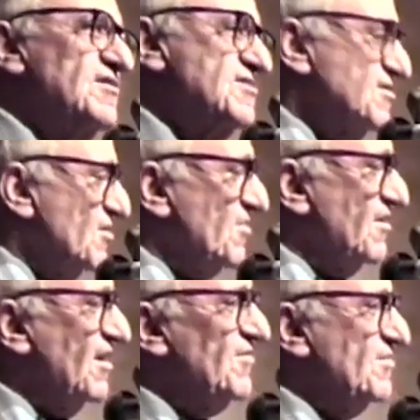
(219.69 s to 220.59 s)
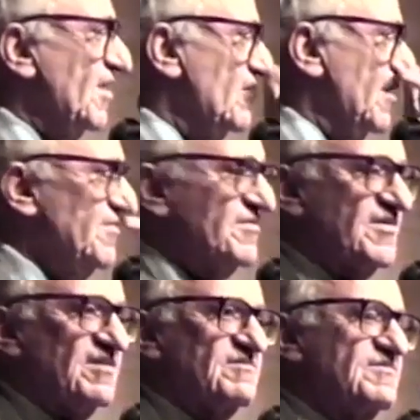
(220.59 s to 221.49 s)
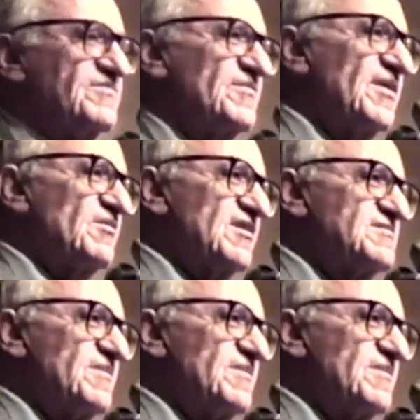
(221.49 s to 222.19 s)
I use the term beloved, by the way, if you're not familiar with this,